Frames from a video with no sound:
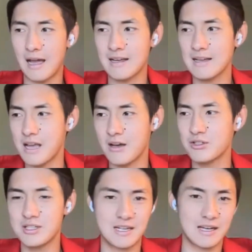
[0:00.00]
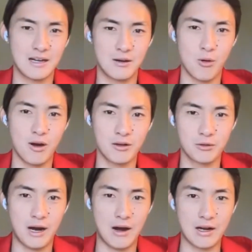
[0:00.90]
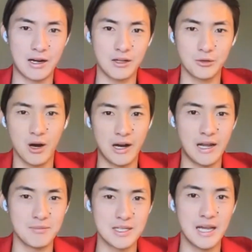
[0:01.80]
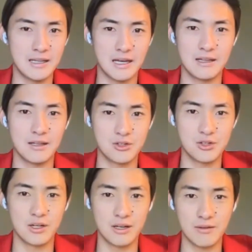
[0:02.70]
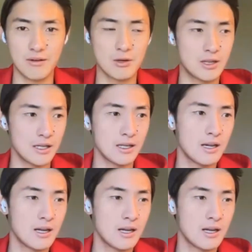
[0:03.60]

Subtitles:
guess I'll just take a walk through how I got to where I am today and the journey of everything.